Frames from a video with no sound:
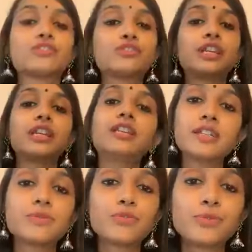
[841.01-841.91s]
today,
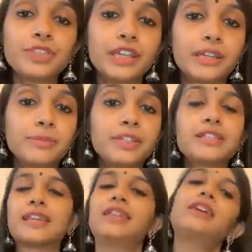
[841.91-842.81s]
dance movement therapy
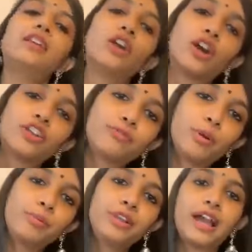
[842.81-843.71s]
is getting a lot of
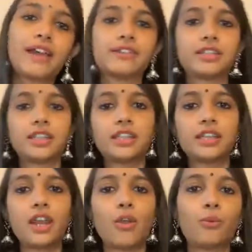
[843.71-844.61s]

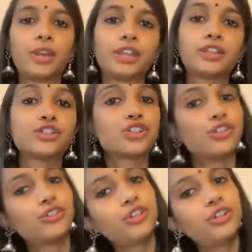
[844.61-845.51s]
popularity with
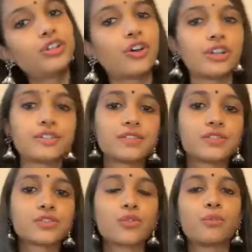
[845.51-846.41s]
children and
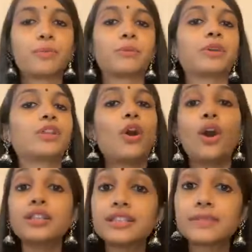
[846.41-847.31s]
adolescents coping with
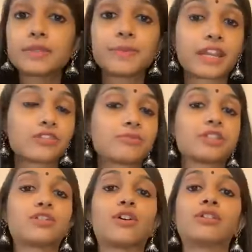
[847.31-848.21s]
autism spectrum
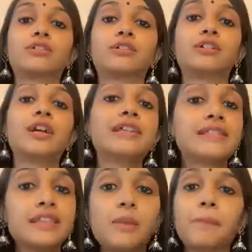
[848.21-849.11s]
disorder,
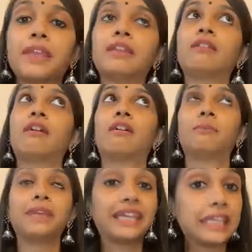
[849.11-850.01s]
CP,
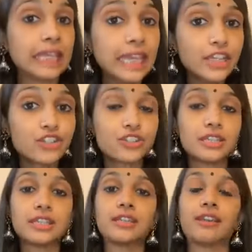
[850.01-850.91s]

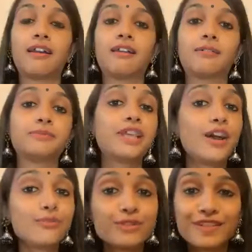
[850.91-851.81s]
ADHD,
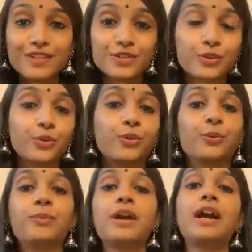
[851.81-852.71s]
Down
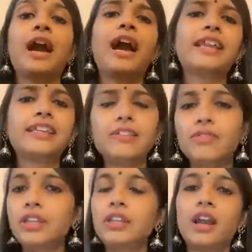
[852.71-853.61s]
syndrome, and
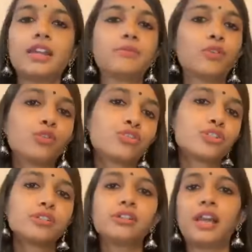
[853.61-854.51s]
even
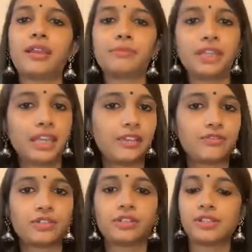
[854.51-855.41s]
emotional and
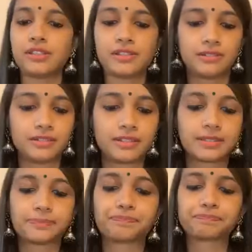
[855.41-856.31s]
behavioral concerns.